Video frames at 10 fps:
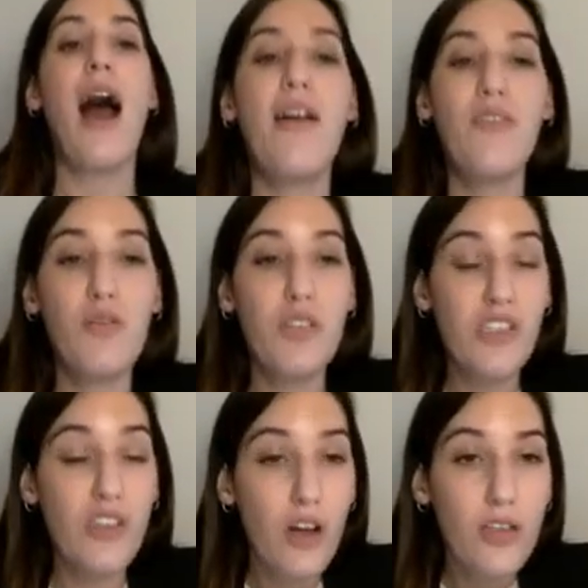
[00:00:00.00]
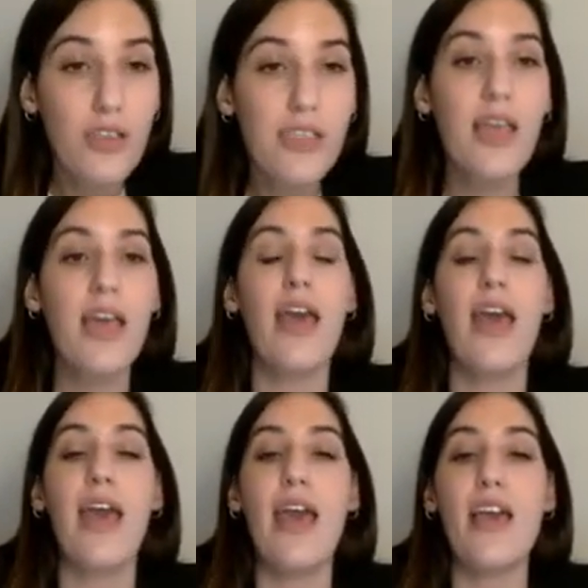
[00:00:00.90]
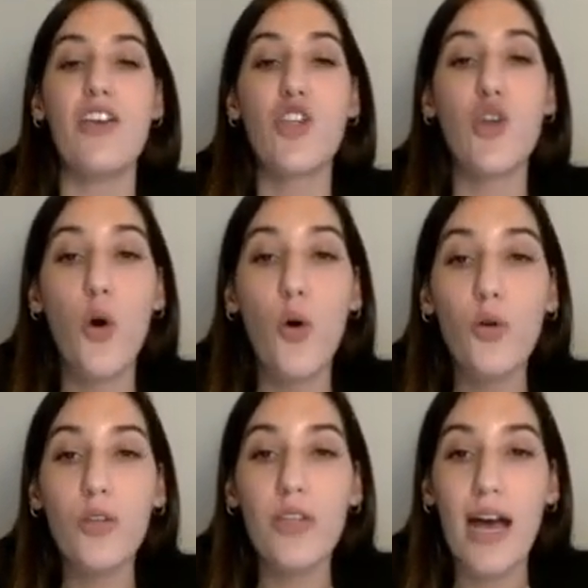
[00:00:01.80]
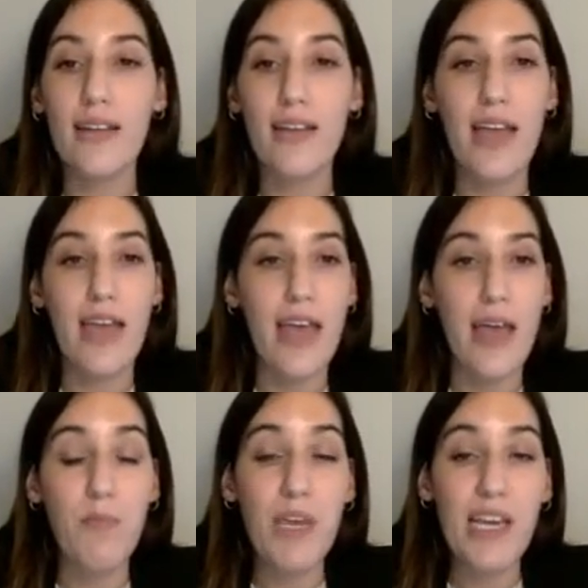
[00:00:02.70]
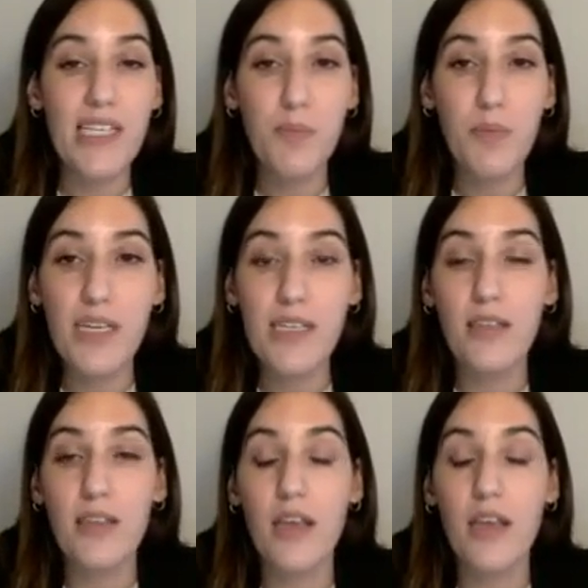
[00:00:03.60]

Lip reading: And the results showed that mean speed